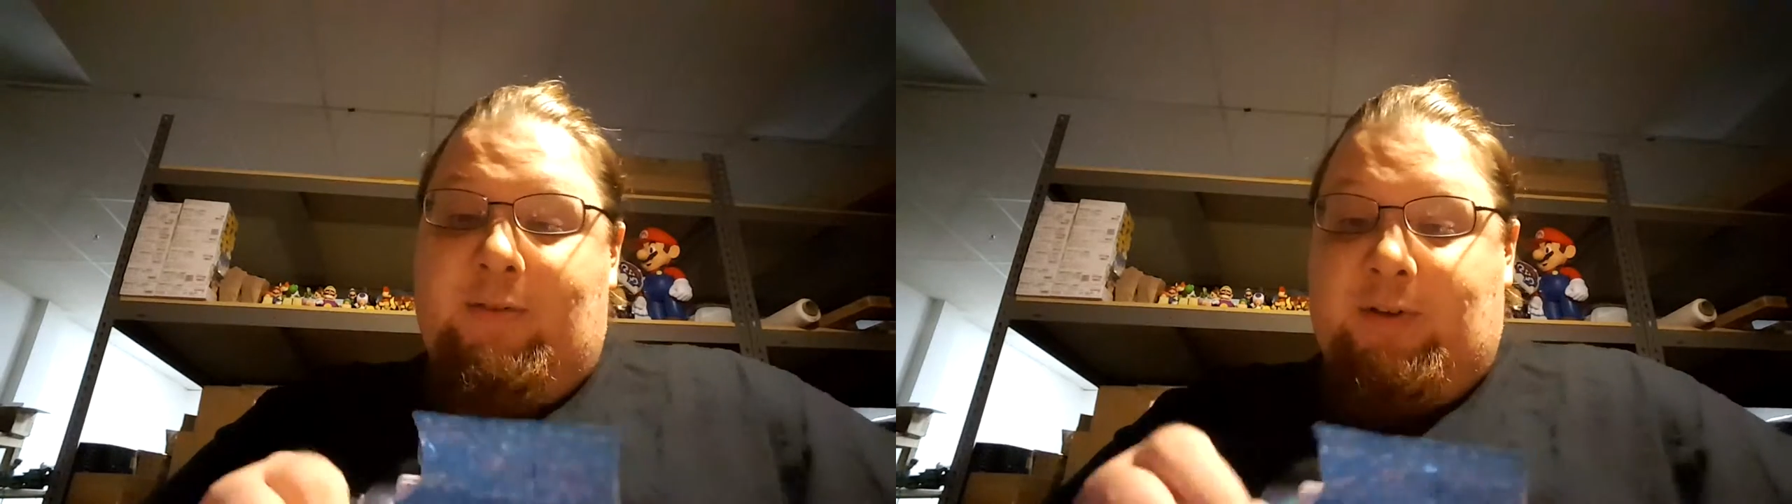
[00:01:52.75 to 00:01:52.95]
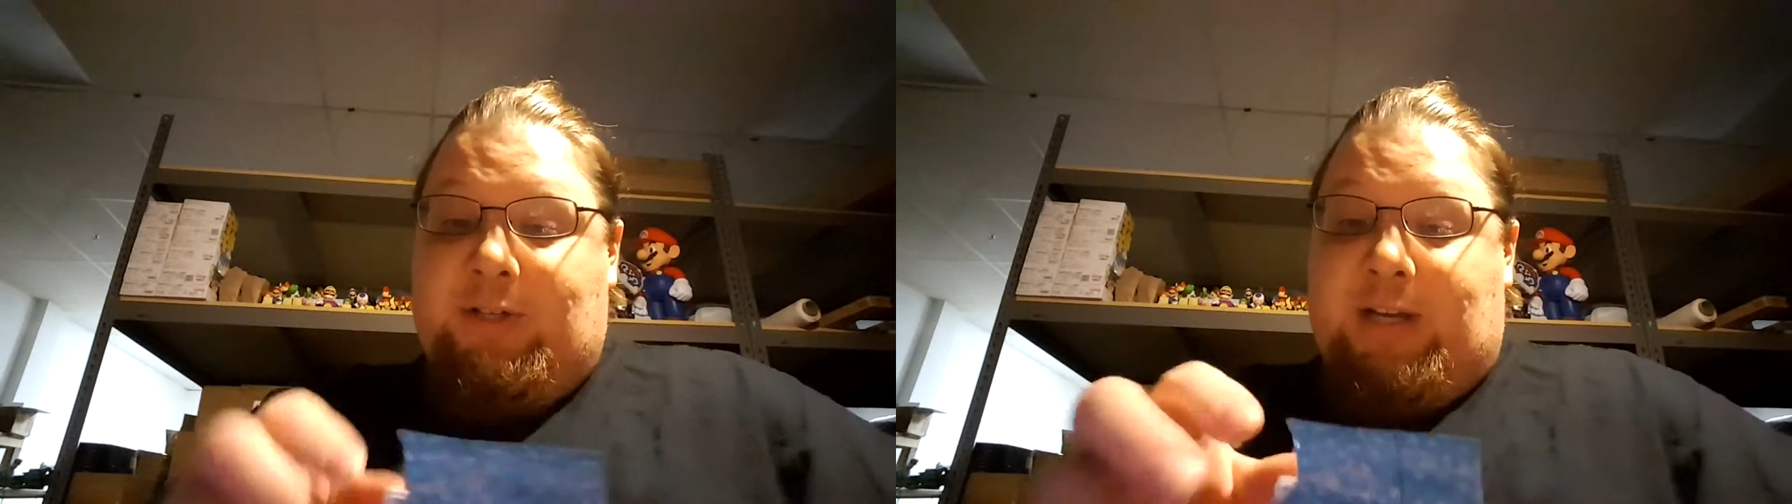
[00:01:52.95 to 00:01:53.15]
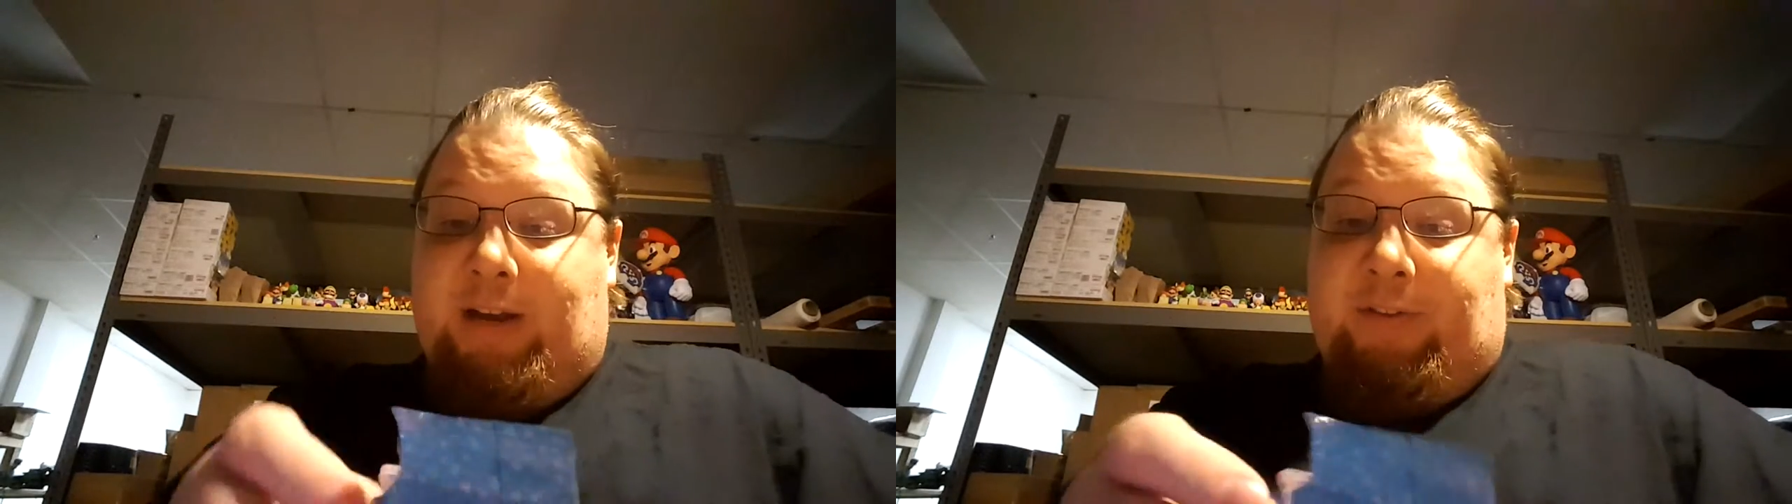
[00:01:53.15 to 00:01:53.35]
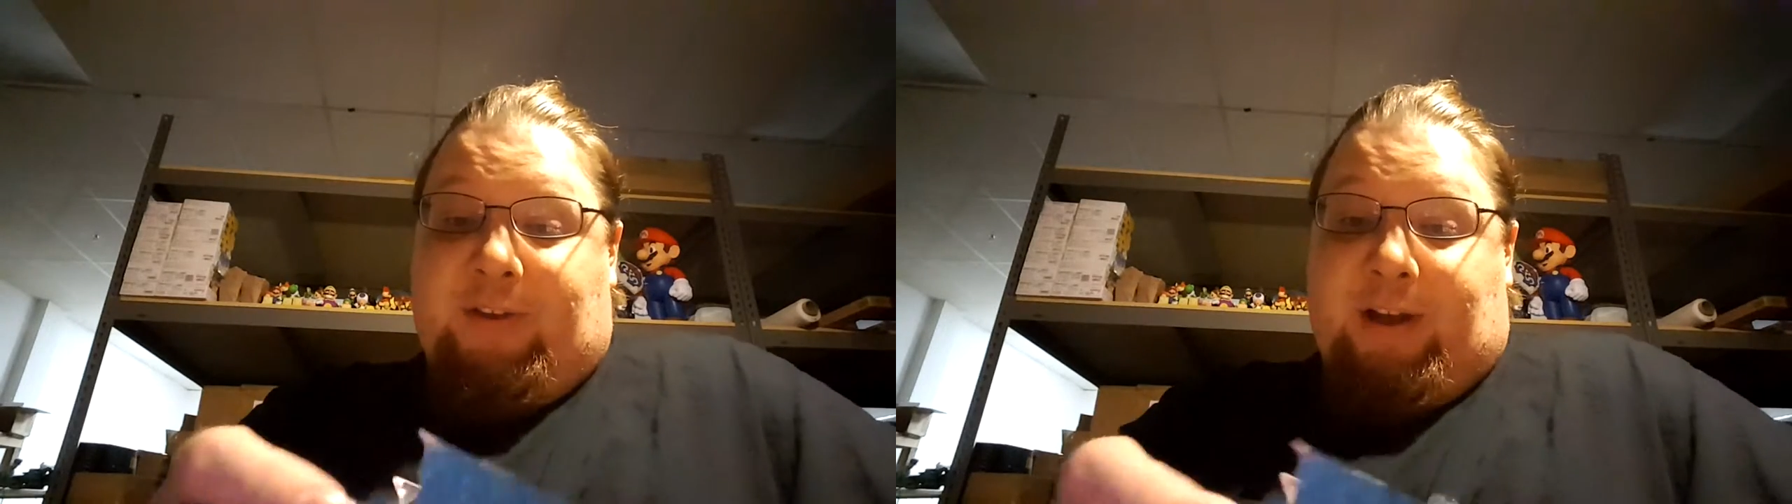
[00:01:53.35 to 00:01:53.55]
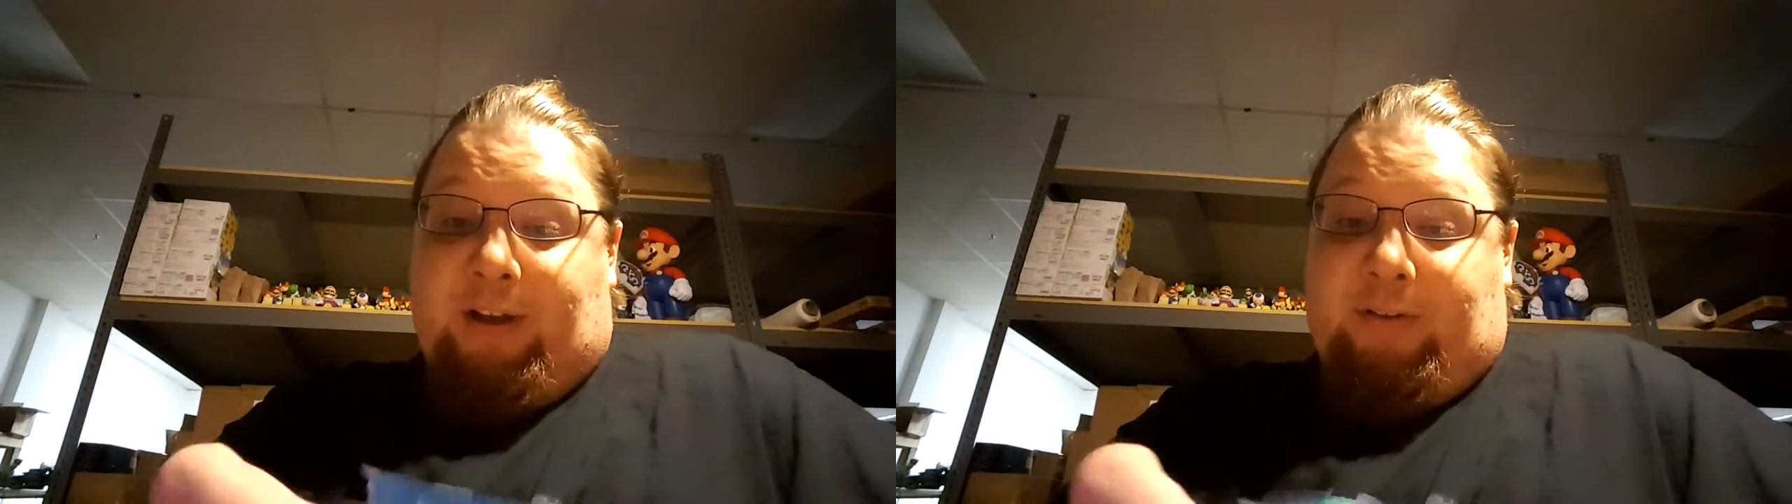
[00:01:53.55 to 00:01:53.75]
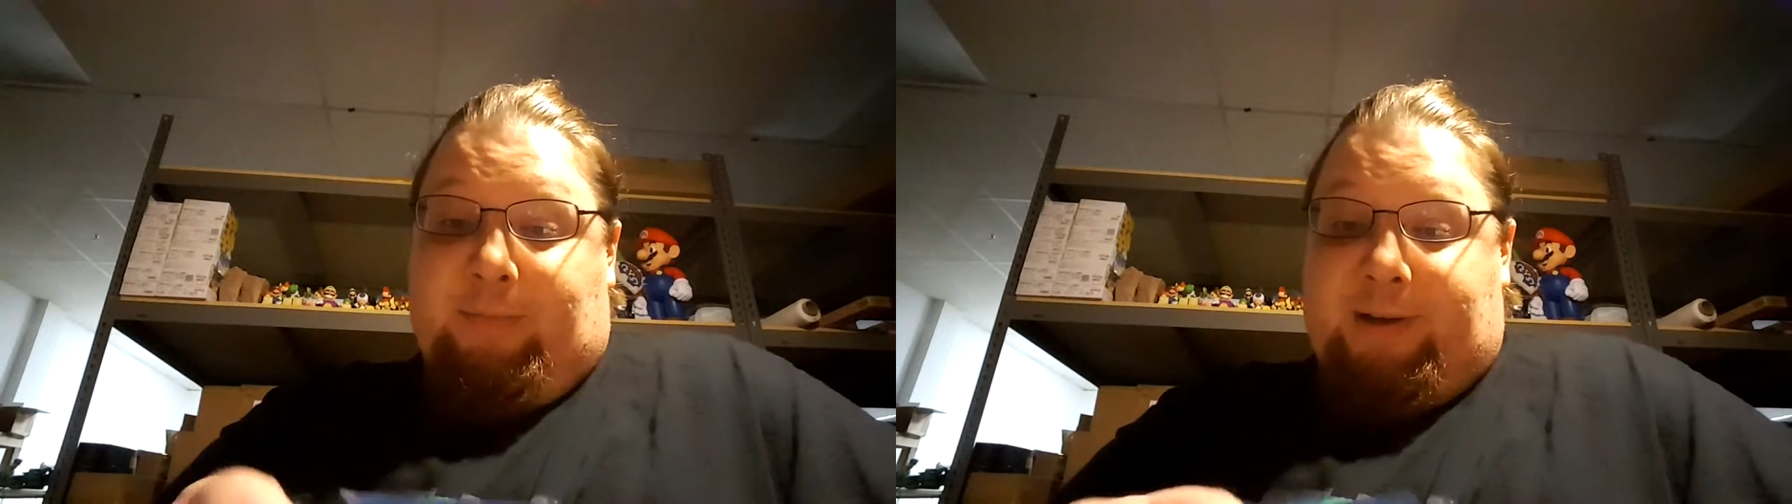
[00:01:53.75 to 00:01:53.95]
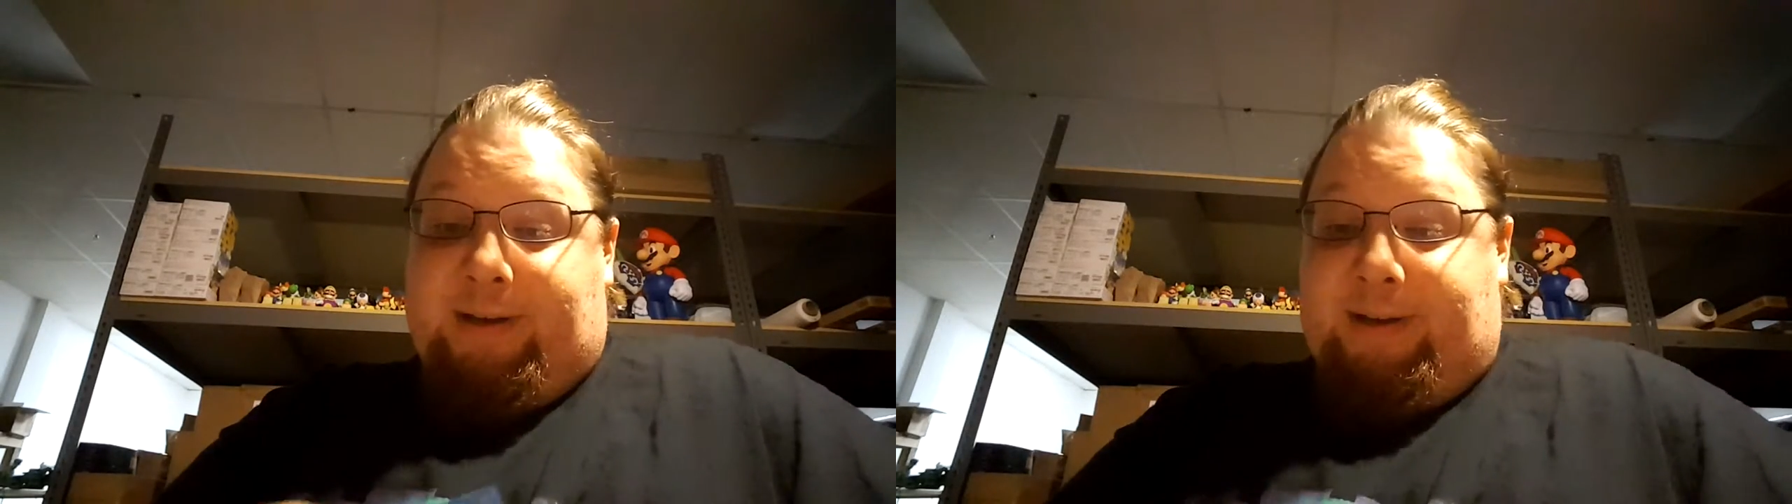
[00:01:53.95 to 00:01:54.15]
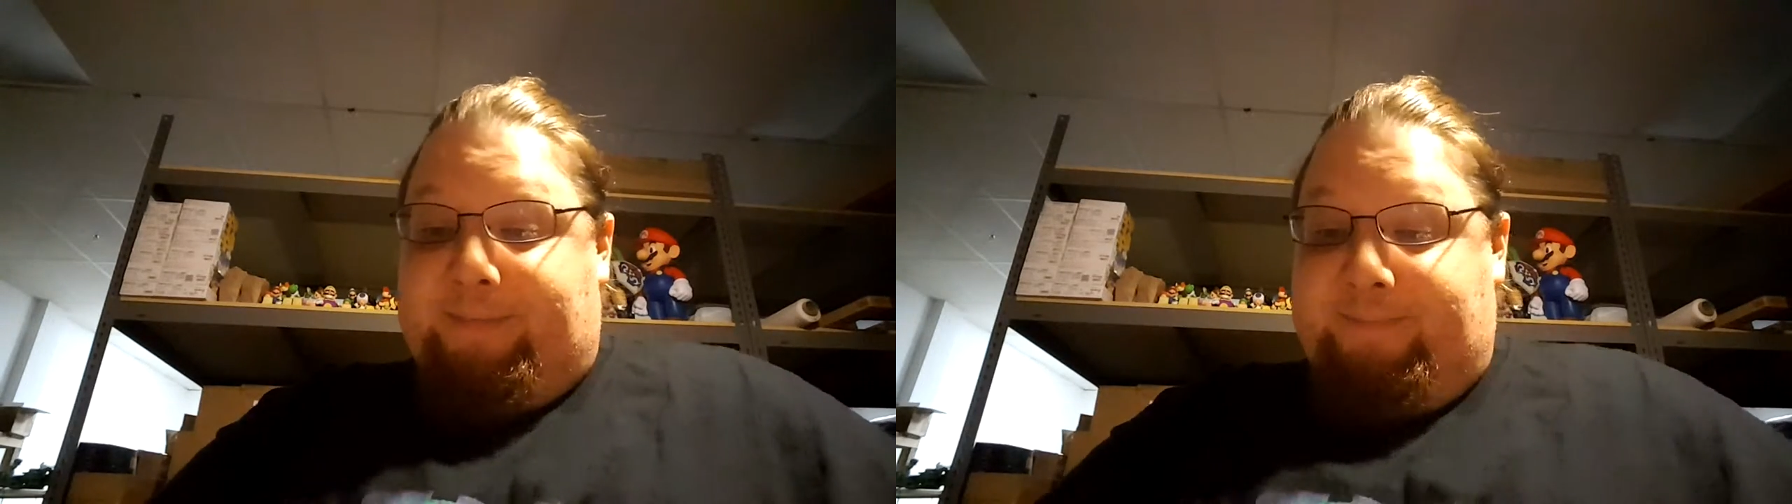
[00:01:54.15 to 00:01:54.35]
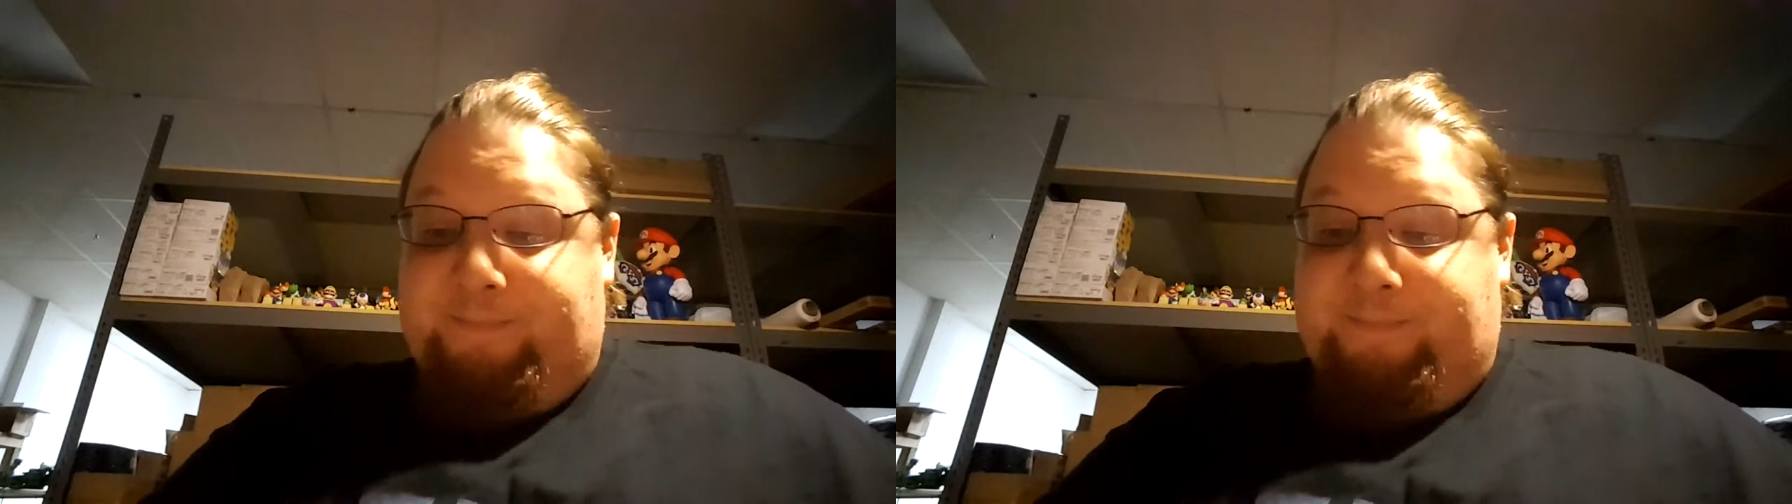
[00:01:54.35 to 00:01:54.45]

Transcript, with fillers: which kind of sucks, but